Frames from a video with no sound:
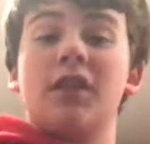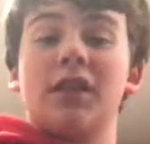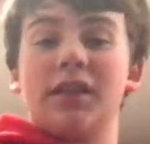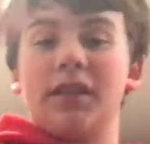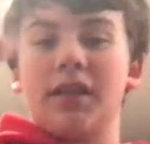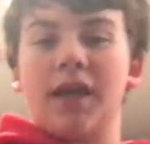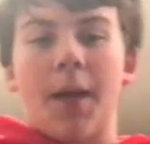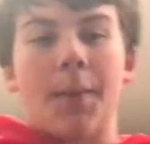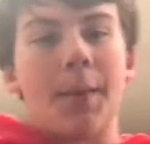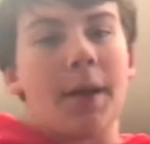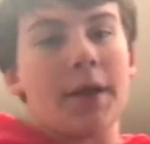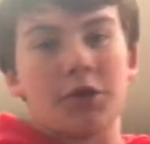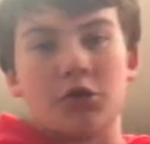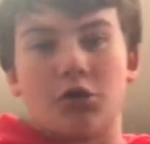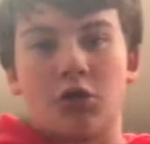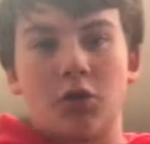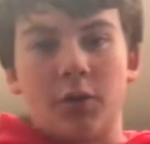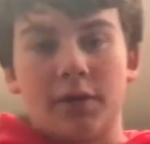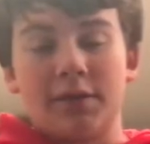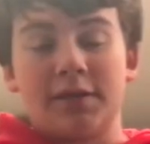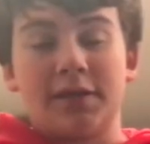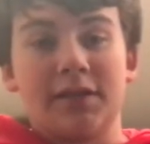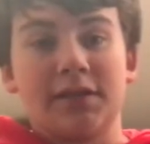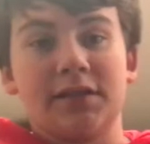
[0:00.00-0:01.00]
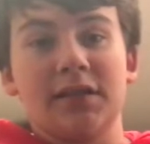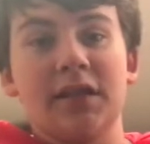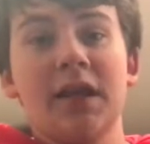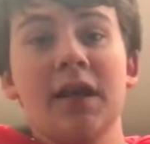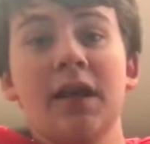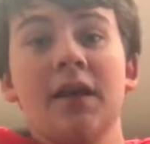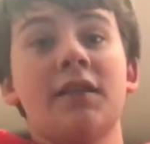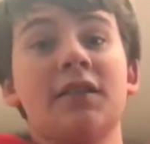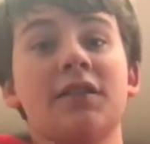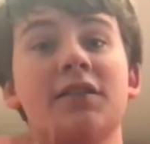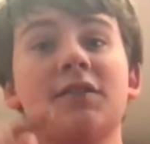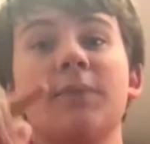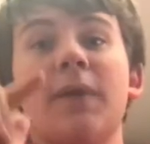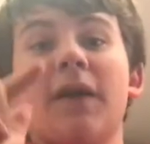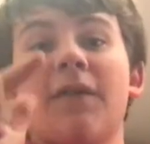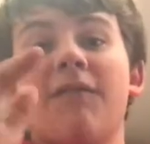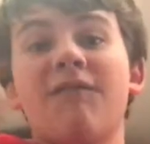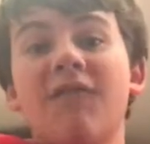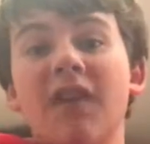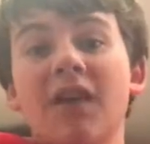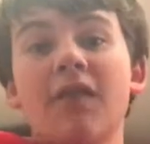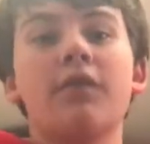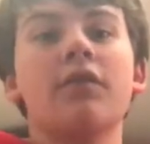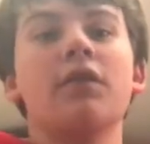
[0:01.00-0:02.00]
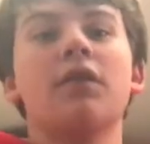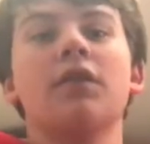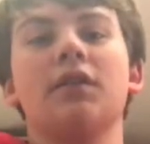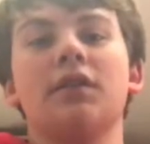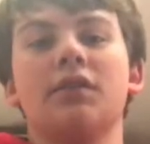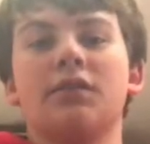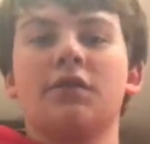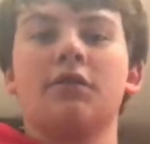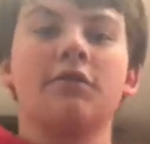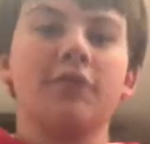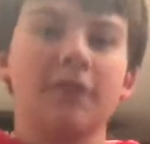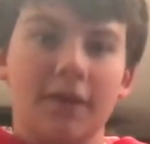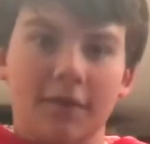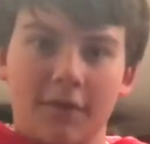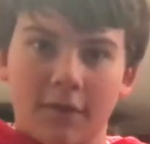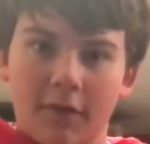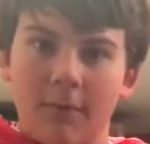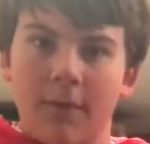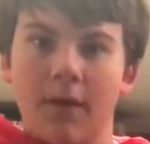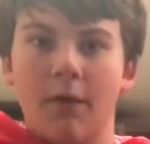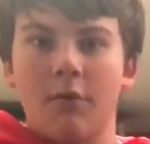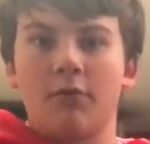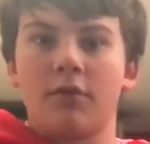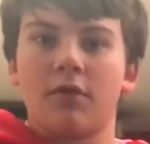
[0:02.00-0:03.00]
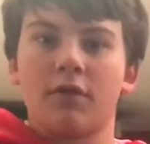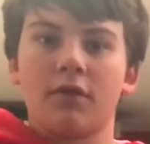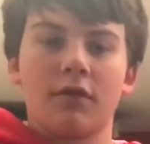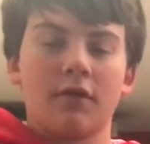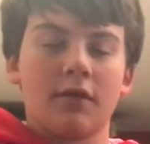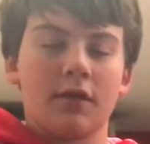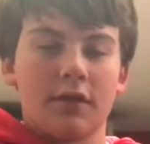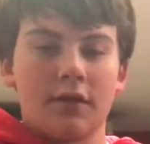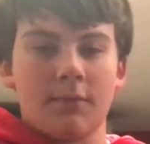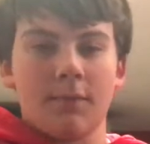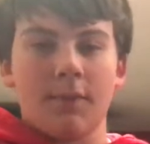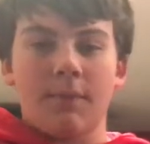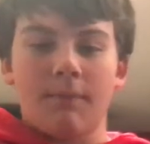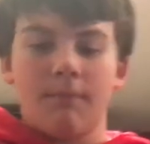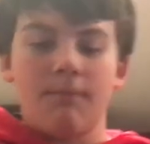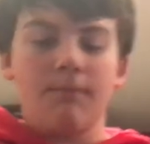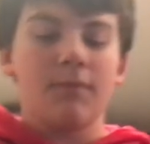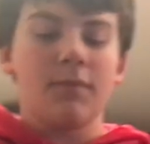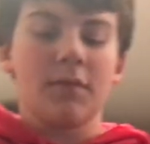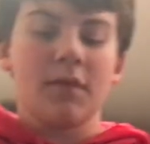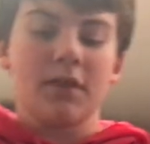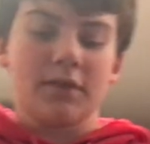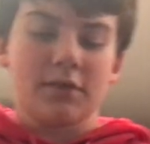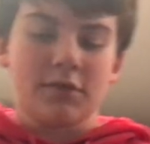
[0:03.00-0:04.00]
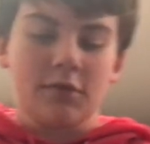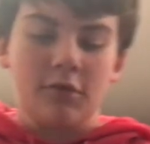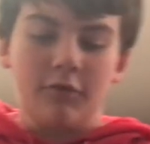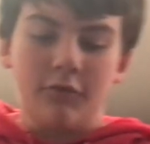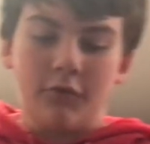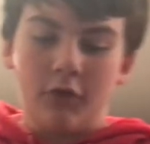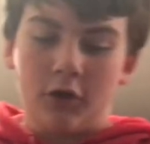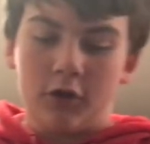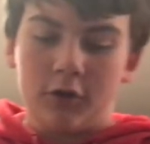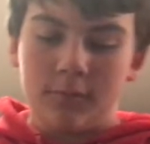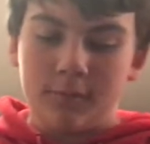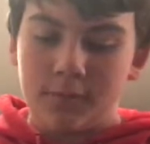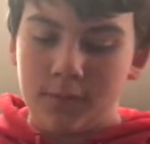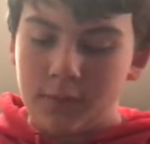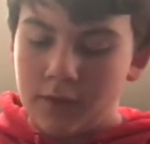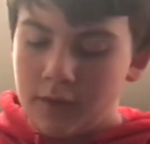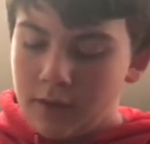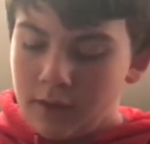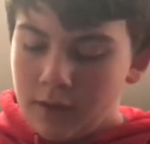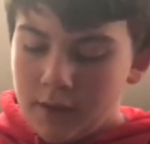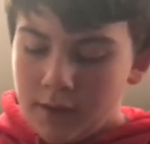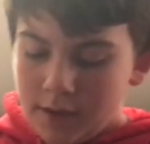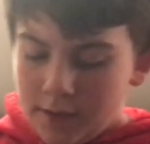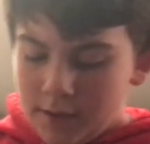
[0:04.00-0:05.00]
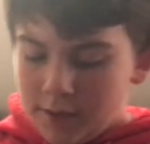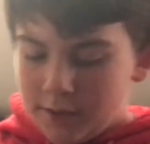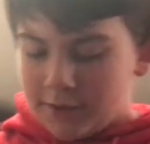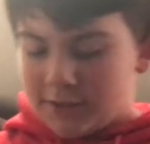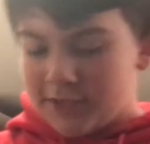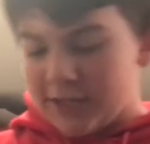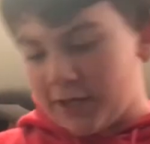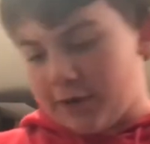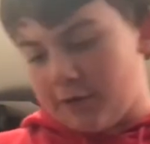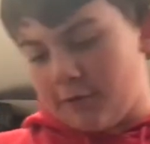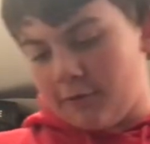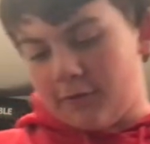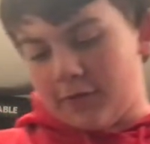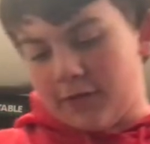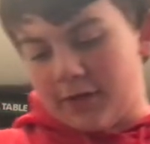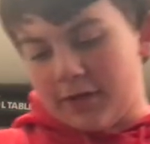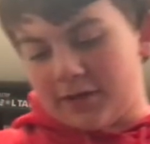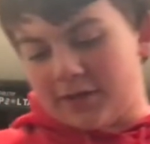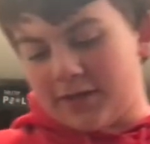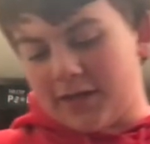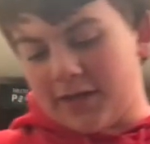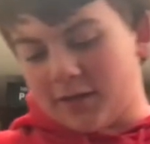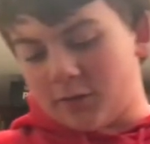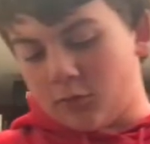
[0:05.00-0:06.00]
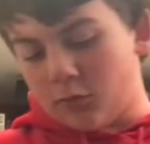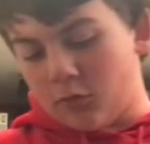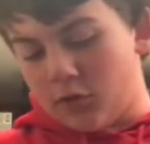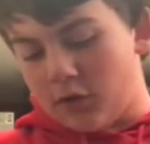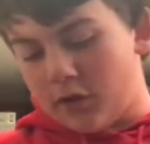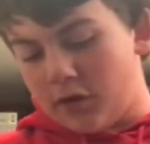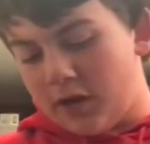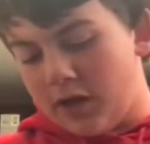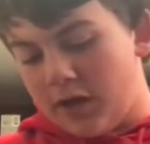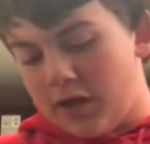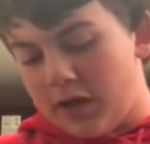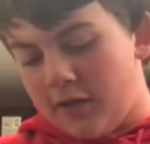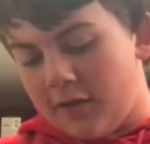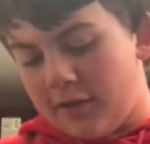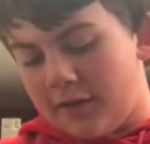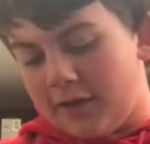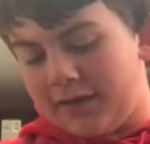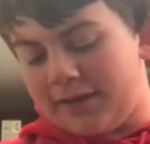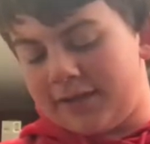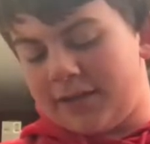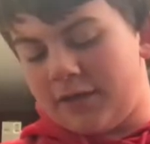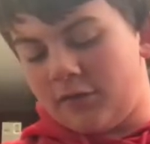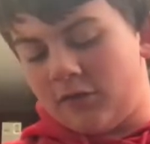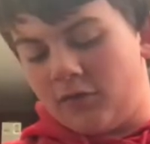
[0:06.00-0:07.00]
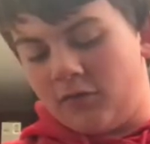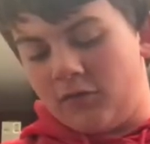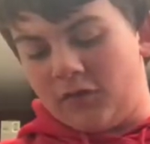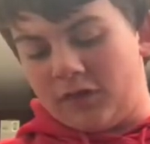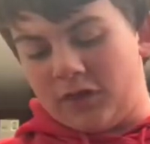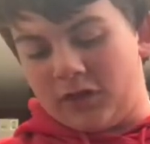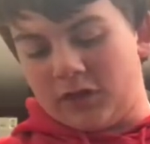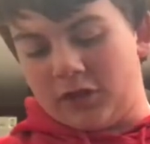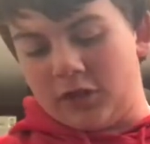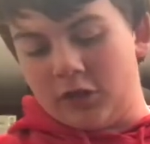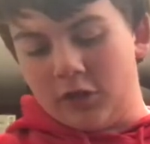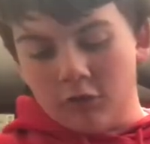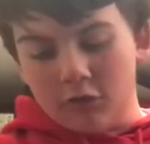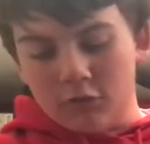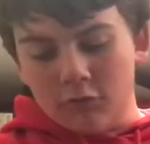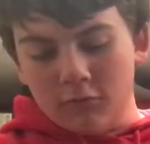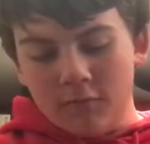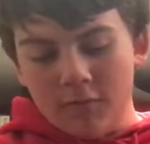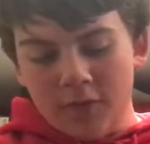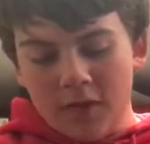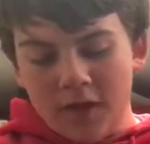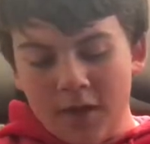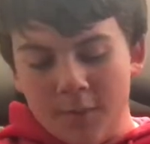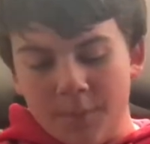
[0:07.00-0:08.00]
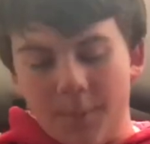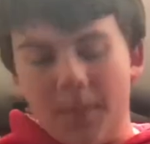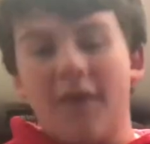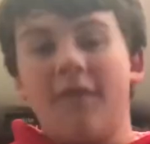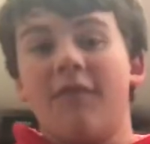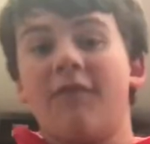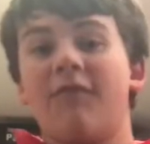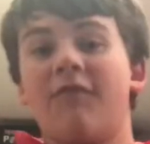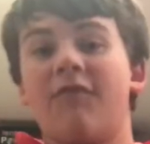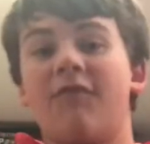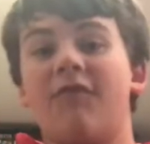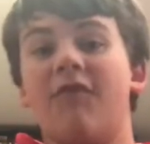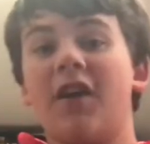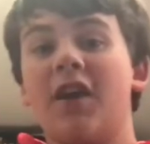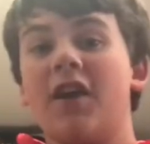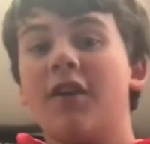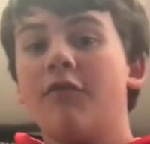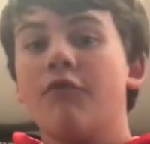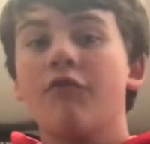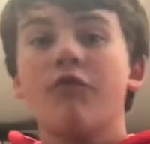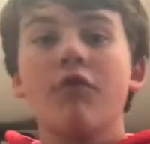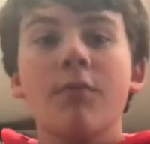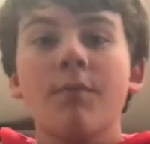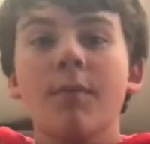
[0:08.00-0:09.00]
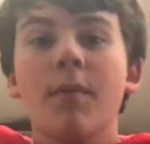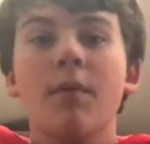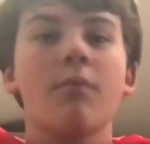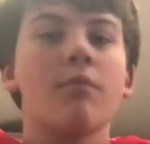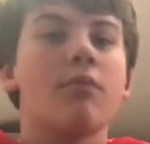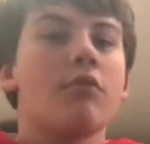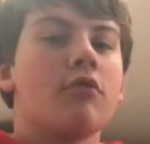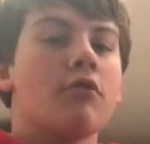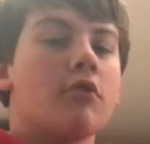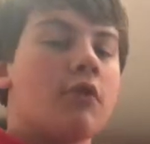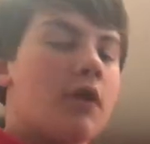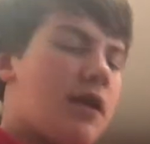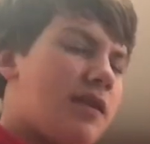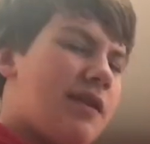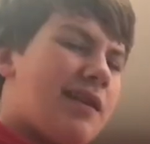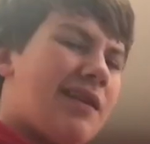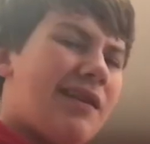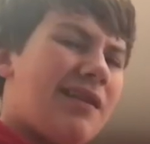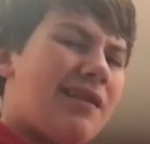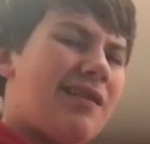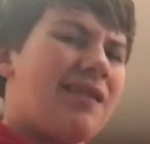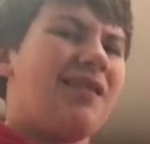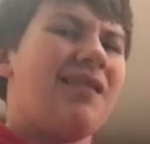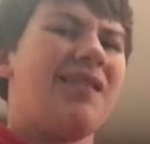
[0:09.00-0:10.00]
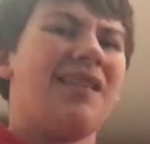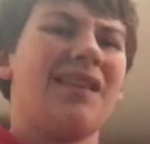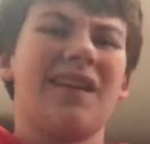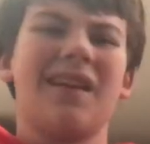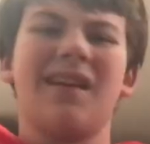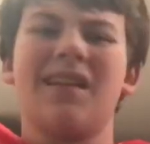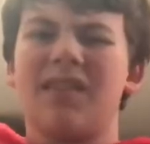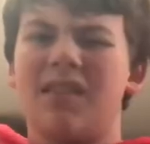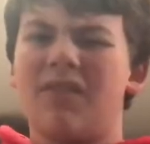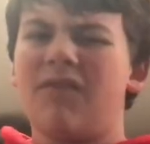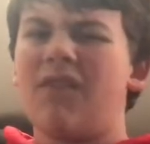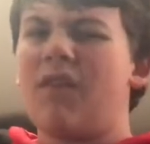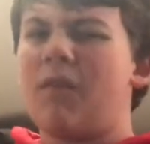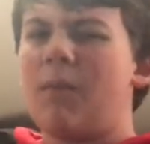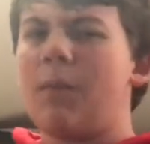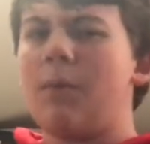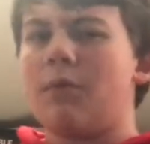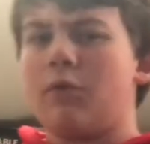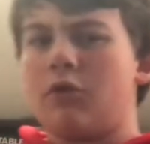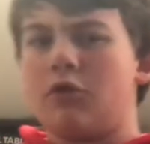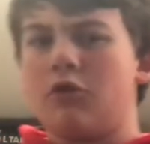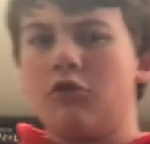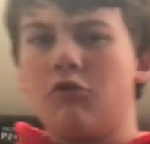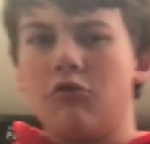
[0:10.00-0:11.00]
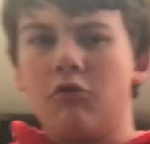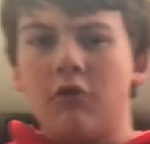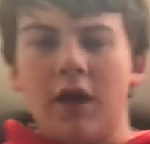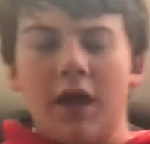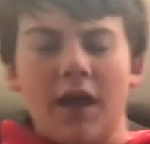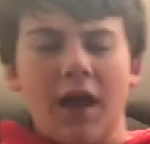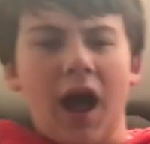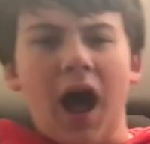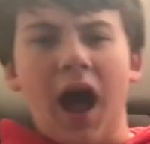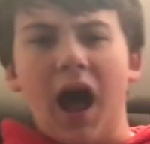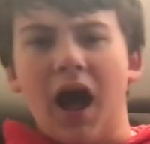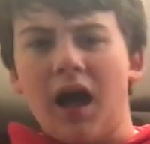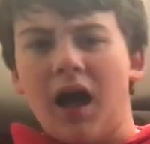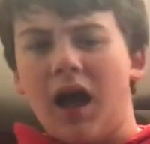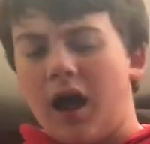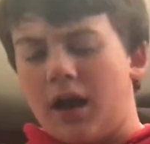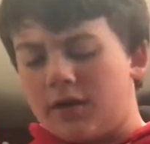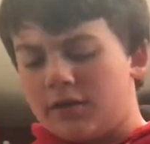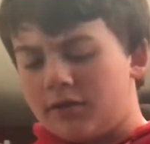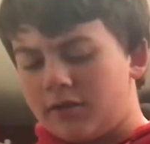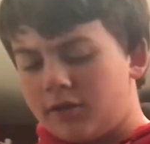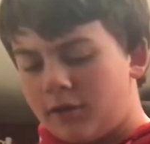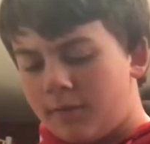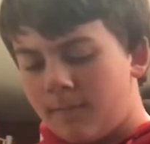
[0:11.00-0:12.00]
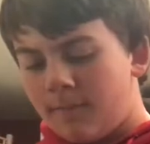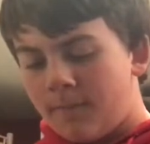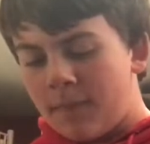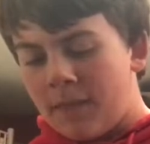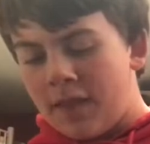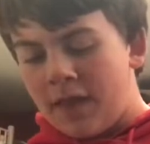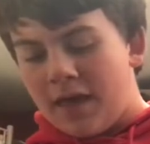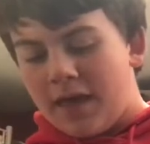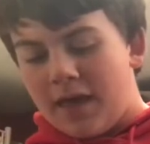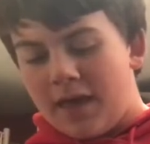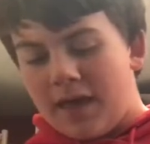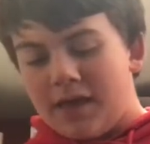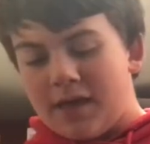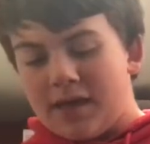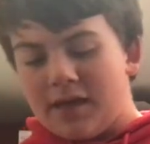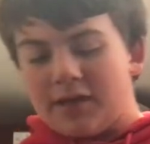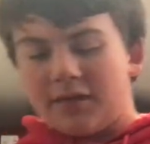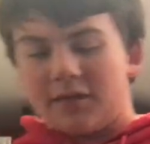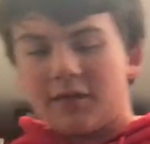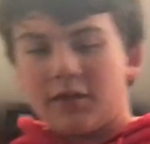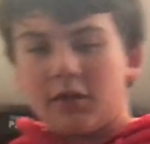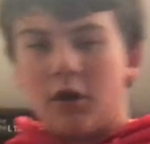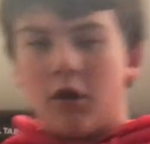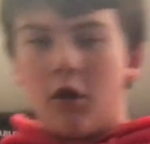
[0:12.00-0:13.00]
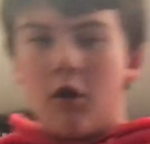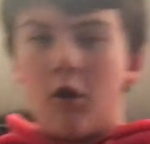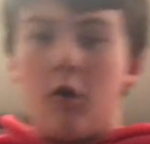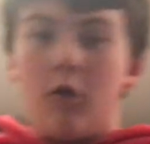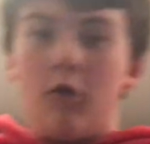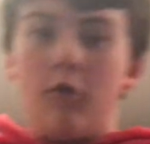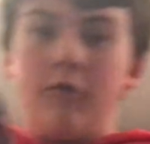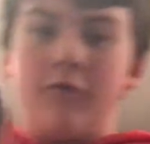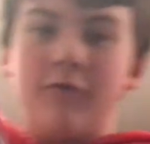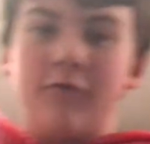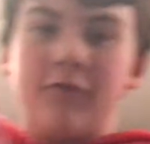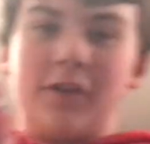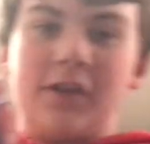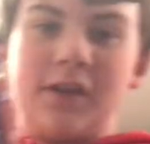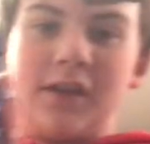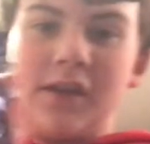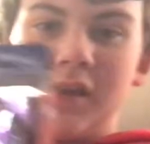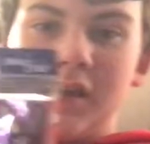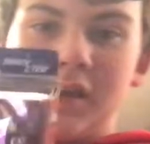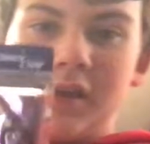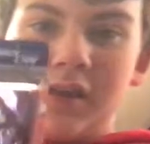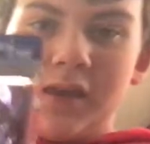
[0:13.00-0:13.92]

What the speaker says: Elite, I'm not joking when I say this, this is my favorite Elite Series they've come out with in the so far. So, this next one, Elite Series 52, my favorite member, I think, yeah, favorite member of the New Day, honestly. It is Kofi